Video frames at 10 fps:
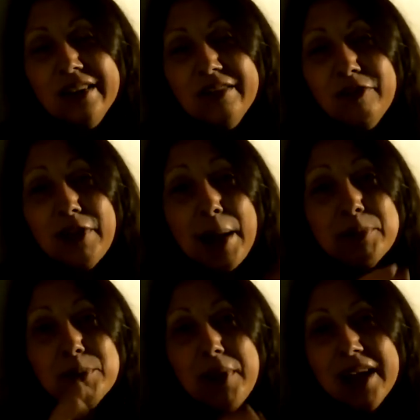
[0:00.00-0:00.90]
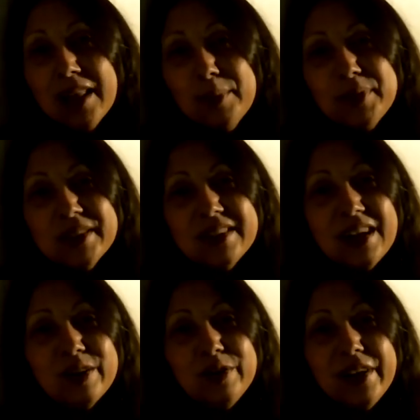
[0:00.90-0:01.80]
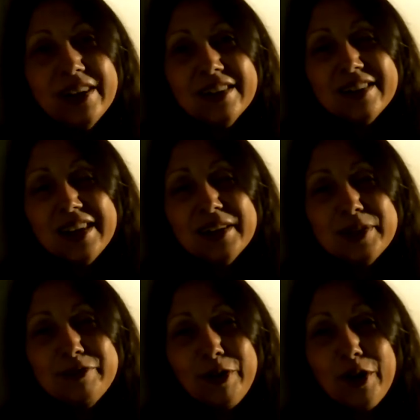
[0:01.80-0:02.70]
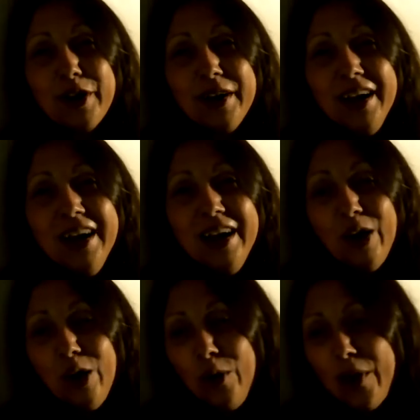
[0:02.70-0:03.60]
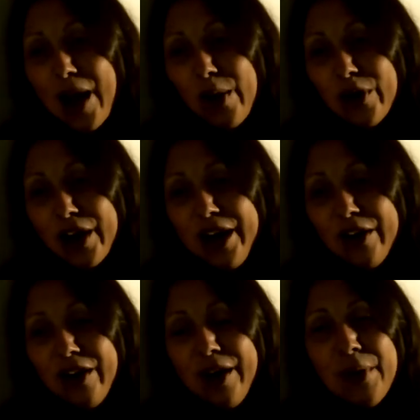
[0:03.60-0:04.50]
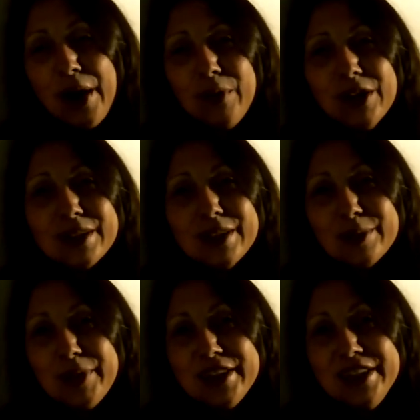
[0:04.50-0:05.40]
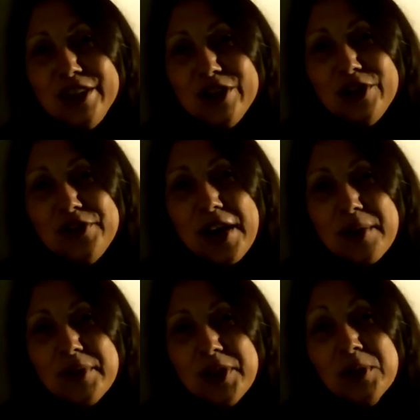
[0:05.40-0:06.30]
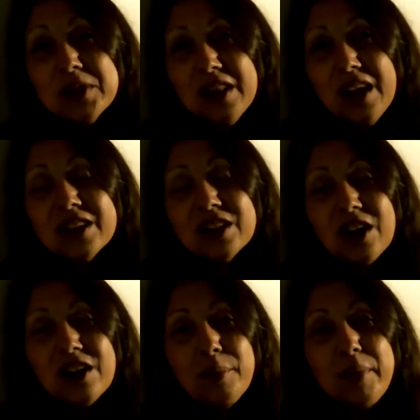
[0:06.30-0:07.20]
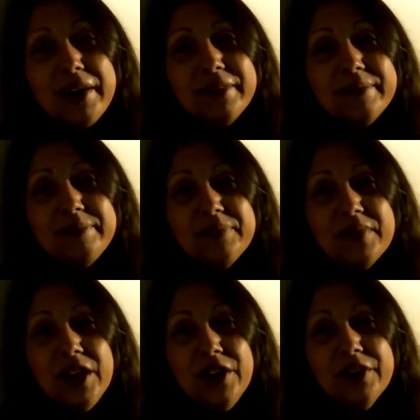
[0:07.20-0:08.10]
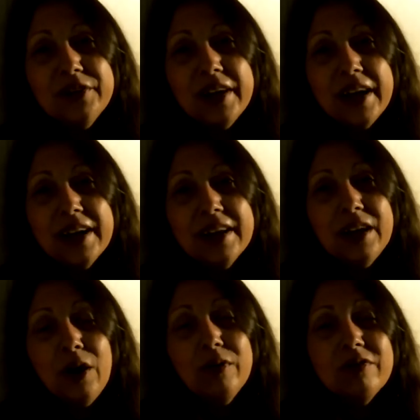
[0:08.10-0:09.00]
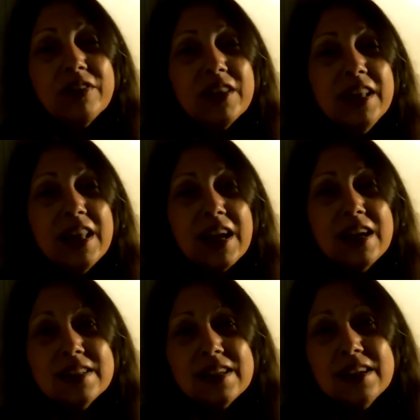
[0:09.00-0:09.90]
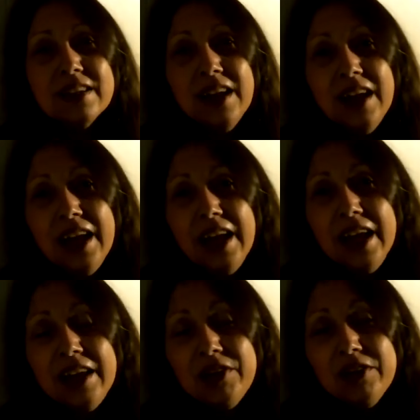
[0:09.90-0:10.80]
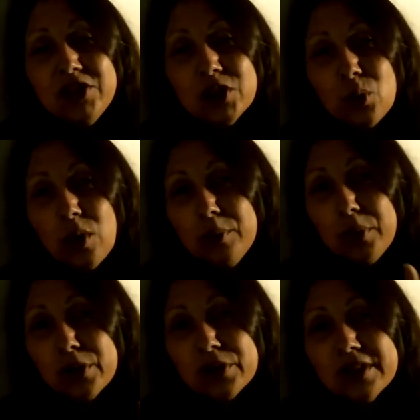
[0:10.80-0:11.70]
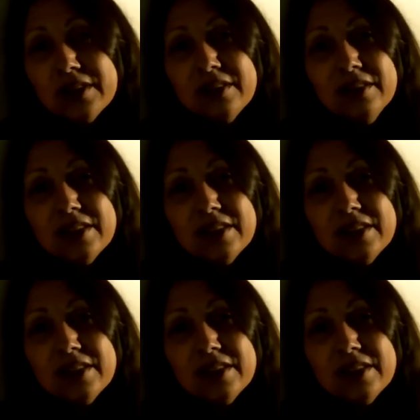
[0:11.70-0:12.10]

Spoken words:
flapped my lips, as Dr. Dennis says, for a whole hour here. I wasn't expecting to do that, but there was a lot to talk about, you know, and hopefully, like I said, even if just one person